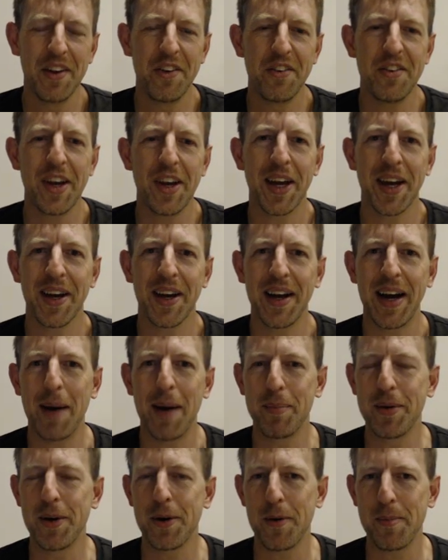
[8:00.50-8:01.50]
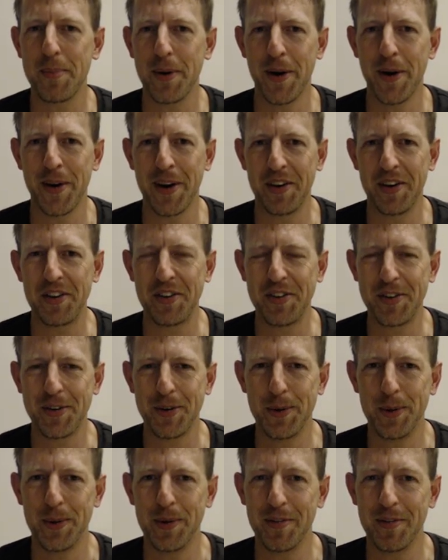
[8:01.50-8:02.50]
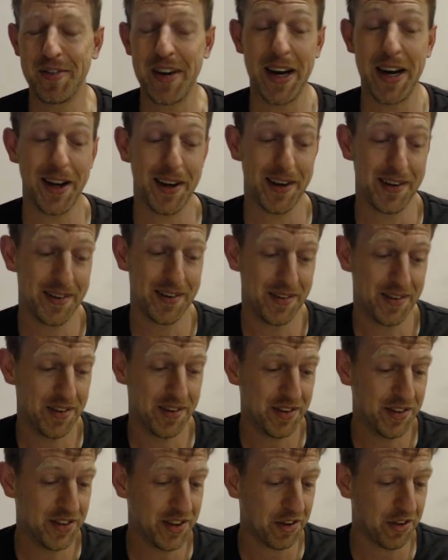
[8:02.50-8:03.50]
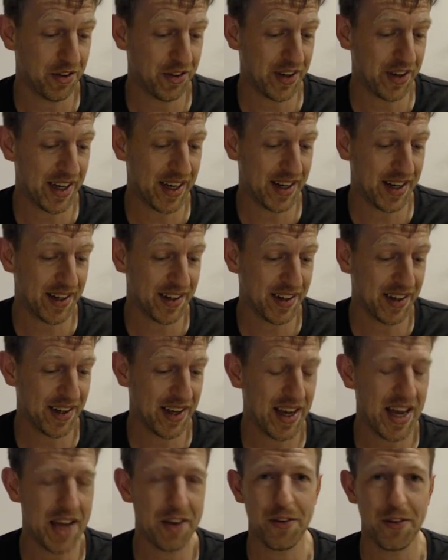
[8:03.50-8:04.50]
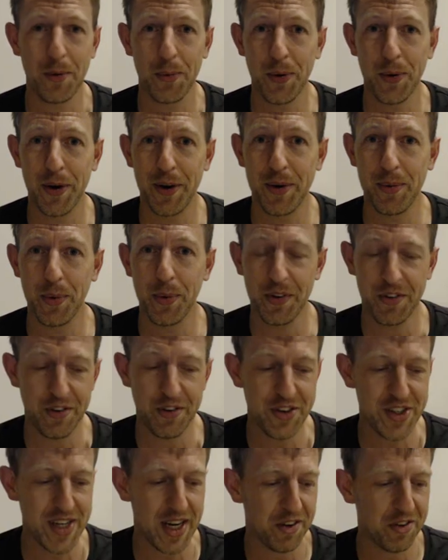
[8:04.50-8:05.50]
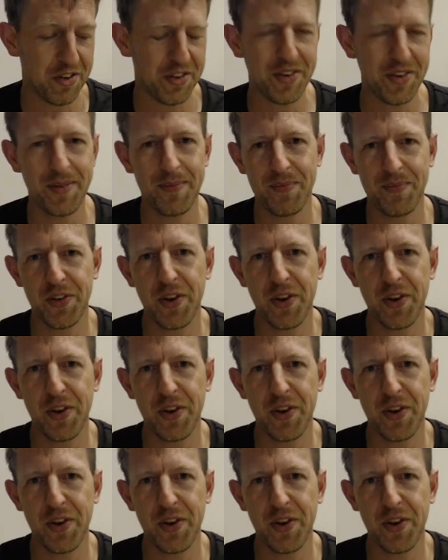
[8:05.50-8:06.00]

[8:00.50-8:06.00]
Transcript: setting up your opponent to fail, just as the word would suggest.